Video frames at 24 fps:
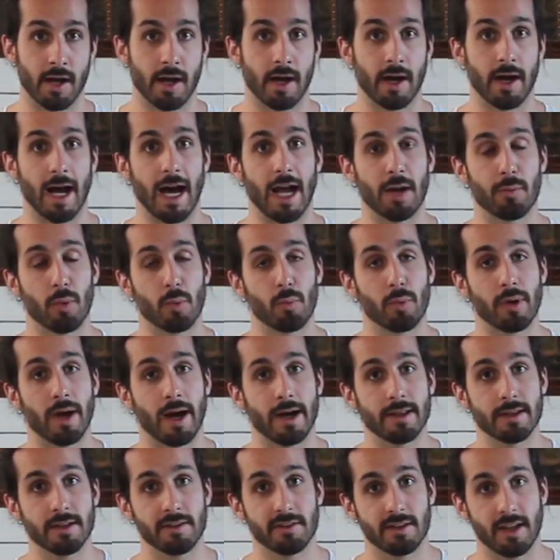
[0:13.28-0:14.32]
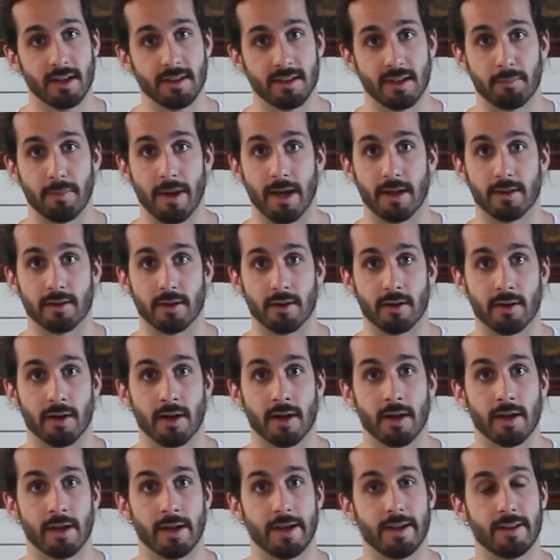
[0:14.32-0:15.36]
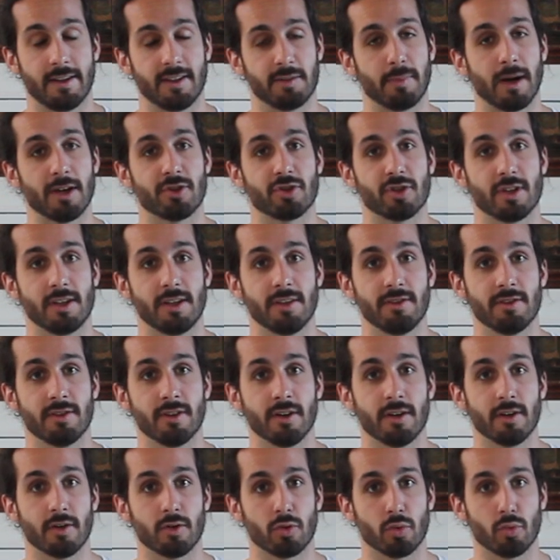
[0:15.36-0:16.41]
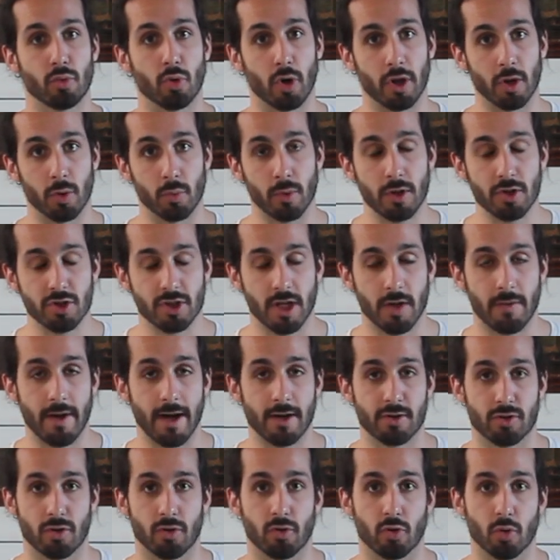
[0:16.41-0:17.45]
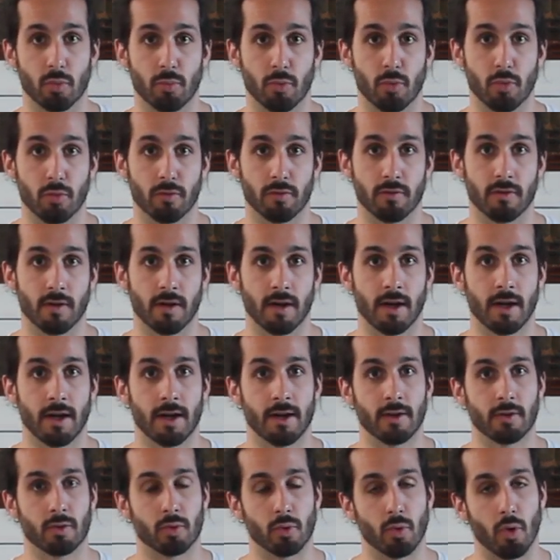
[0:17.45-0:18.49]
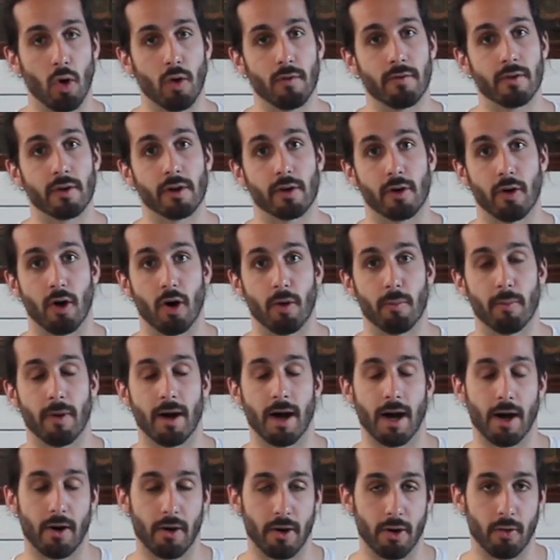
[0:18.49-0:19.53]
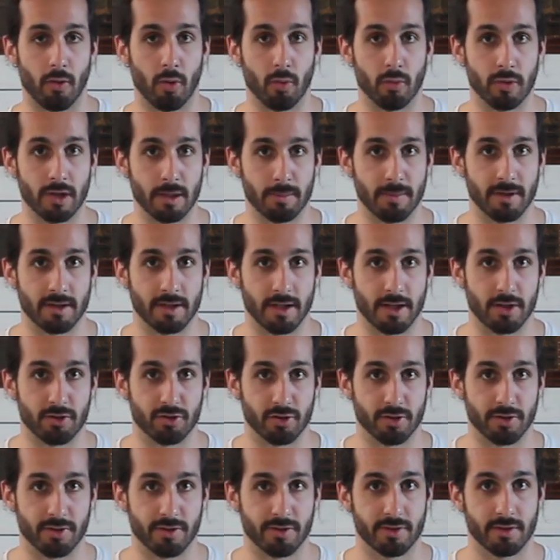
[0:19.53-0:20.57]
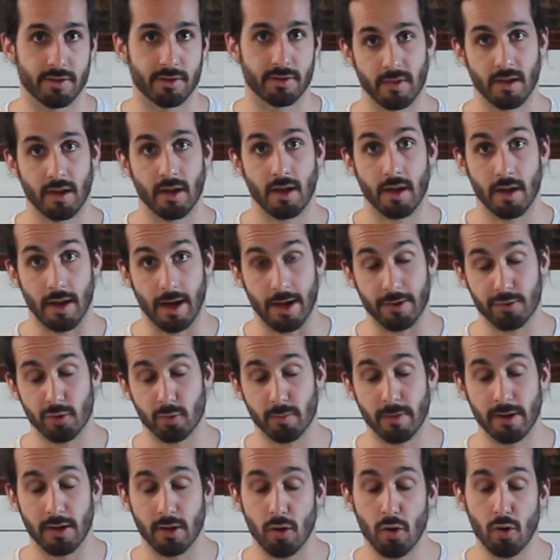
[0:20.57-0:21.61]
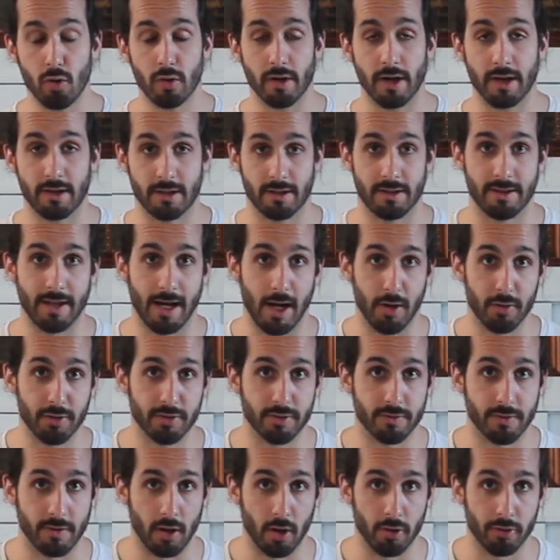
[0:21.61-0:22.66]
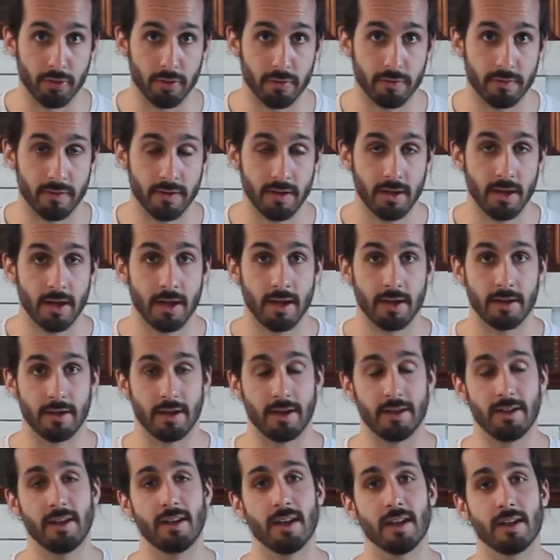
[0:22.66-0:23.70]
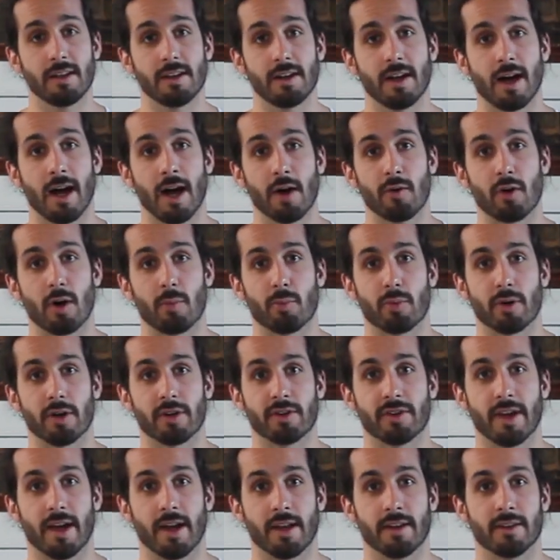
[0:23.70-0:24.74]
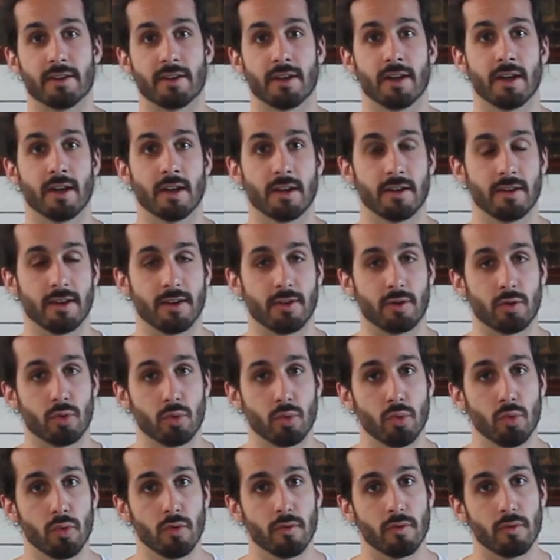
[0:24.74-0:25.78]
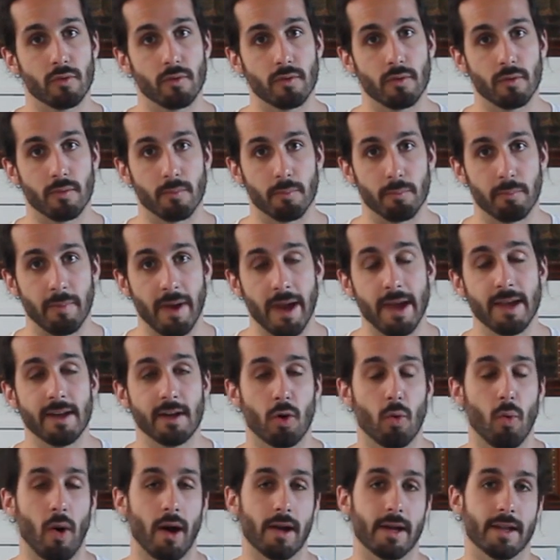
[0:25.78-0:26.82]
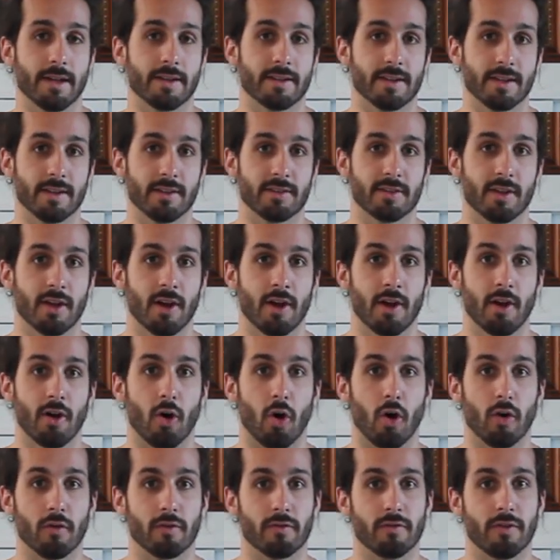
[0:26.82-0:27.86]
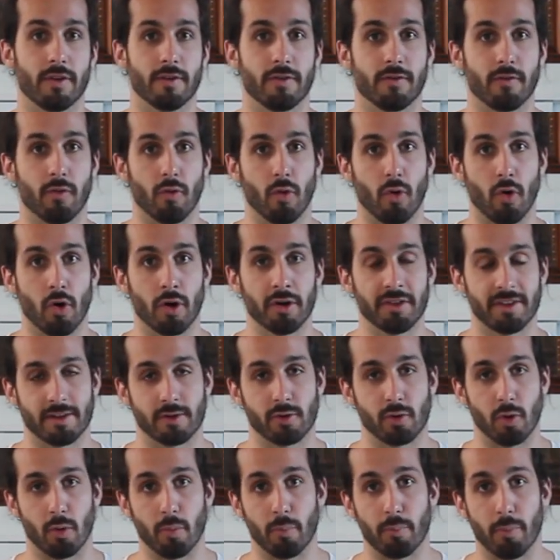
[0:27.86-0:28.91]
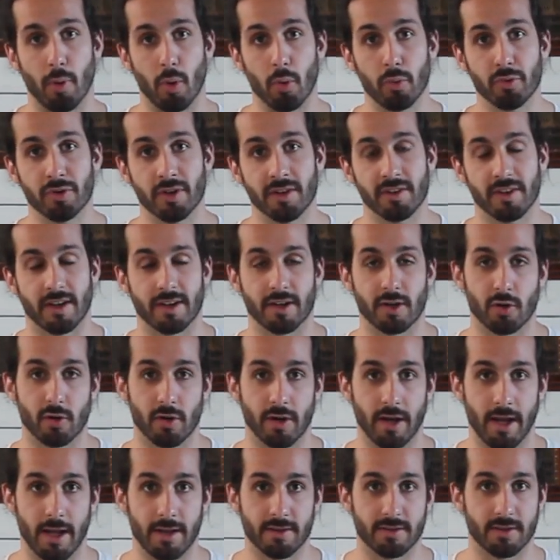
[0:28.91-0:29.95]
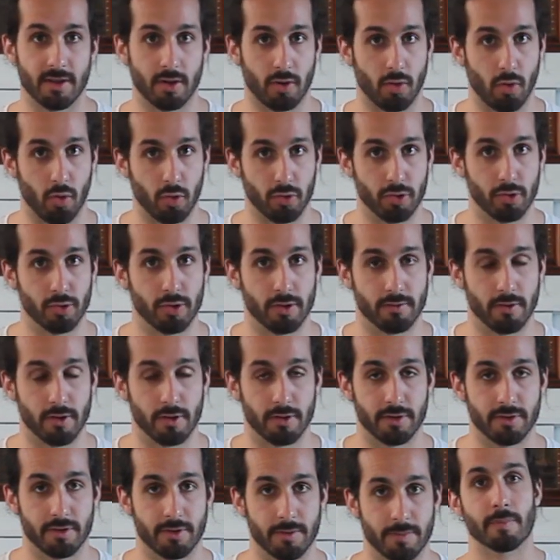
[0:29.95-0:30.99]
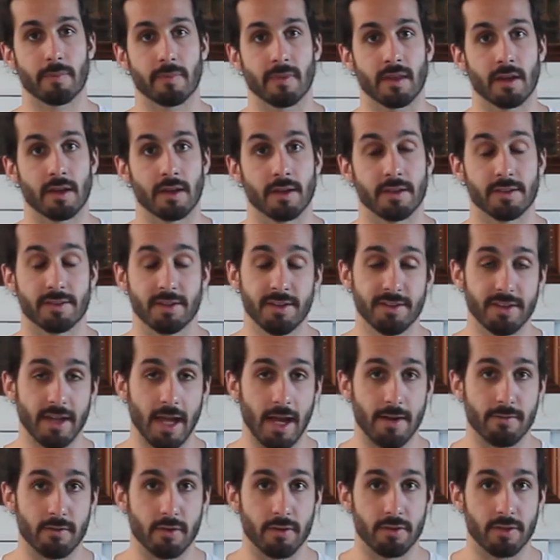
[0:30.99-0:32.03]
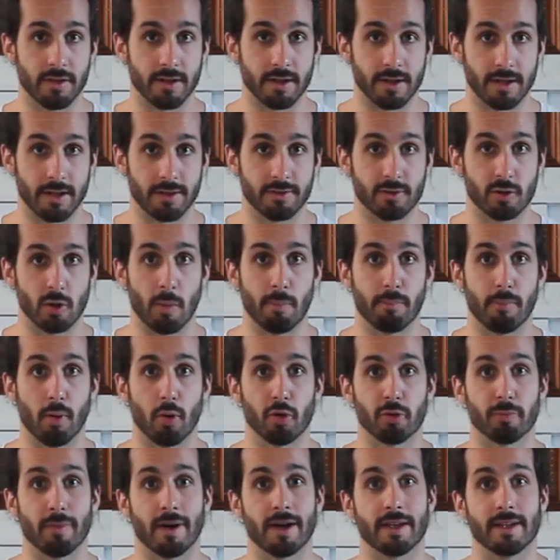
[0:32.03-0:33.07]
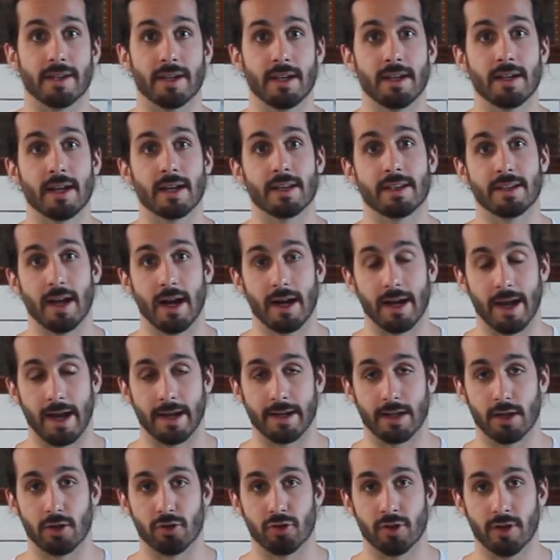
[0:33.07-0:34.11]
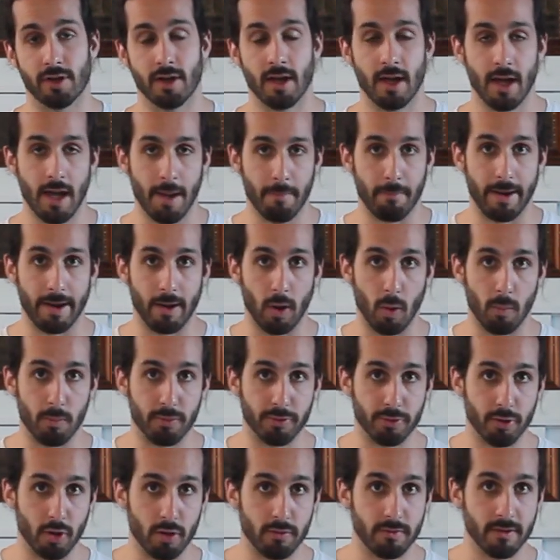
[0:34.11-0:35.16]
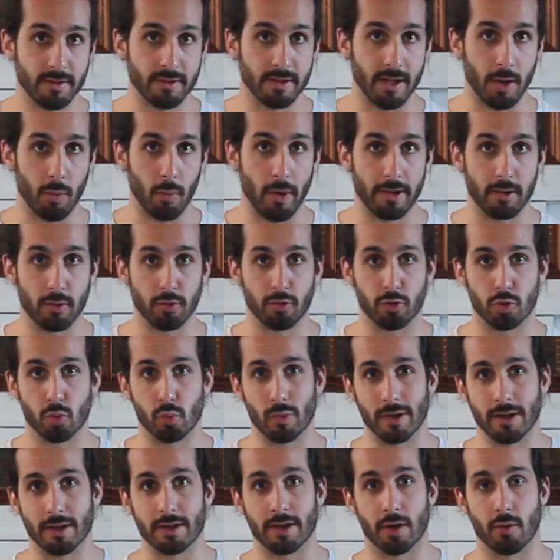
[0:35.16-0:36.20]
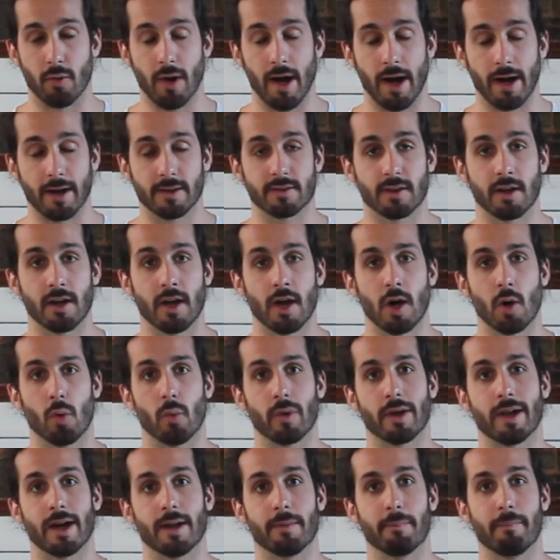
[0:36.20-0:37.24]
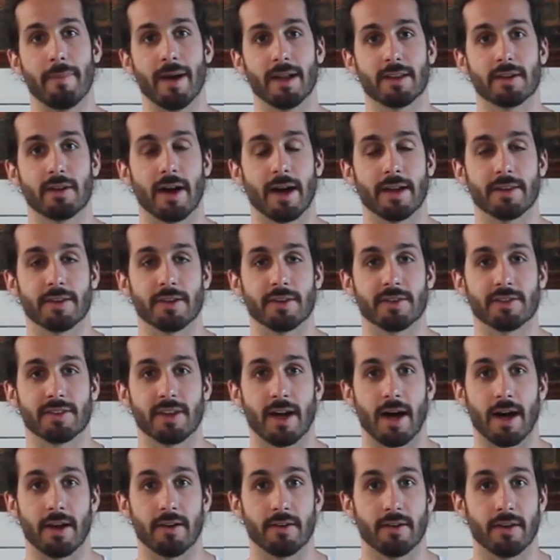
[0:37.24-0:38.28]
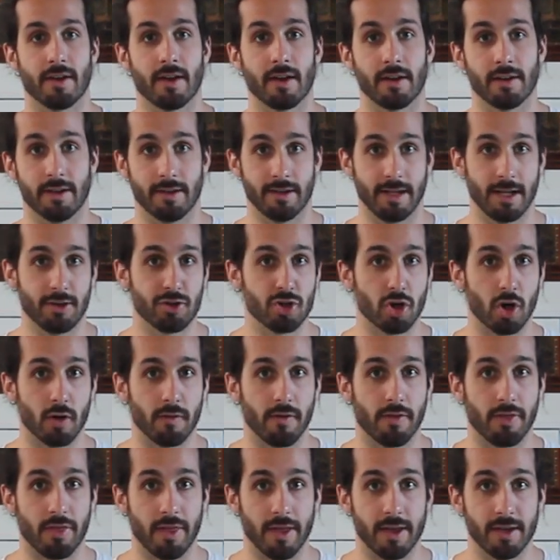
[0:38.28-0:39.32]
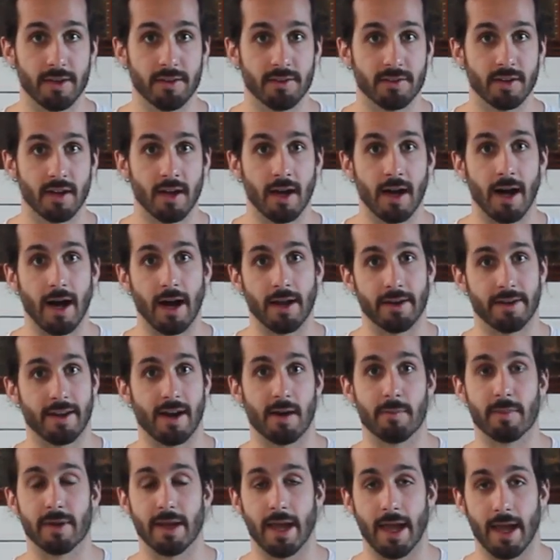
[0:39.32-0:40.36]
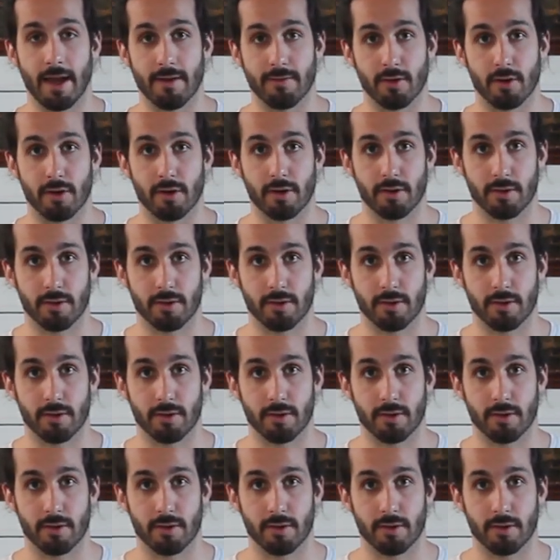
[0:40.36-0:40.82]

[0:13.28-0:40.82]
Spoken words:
And when we understand it better, it is much easier to know in which direction to move to overcome our own limitations. As you may know, in the Taoist philosophy, the yin and yang represent the two main qualities of the force that composes and creates the whole universe. Since everything is composed by yin and yang energy, by observing the way those two interact, we can better understand the nature of things and their behavior.